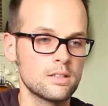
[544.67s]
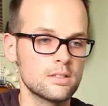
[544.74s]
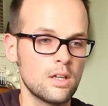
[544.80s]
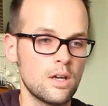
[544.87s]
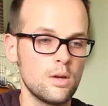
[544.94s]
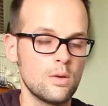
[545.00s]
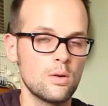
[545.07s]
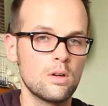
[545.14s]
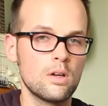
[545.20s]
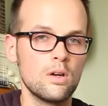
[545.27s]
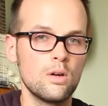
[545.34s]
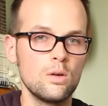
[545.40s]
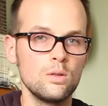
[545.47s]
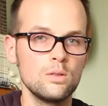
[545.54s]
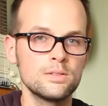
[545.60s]
So
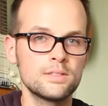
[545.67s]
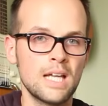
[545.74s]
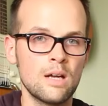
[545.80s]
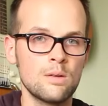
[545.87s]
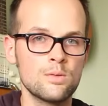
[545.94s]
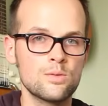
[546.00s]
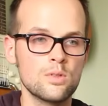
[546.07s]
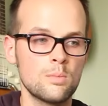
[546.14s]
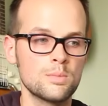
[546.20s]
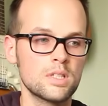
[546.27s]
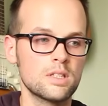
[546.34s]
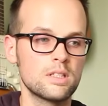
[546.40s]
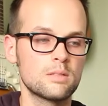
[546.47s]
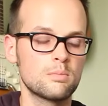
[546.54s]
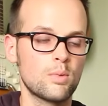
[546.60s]
all down strums
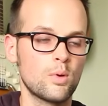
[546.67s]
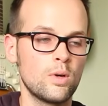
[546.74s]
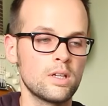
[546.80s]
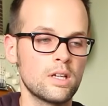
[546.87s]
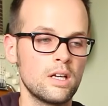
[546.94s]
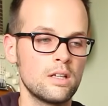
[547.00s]
at this point,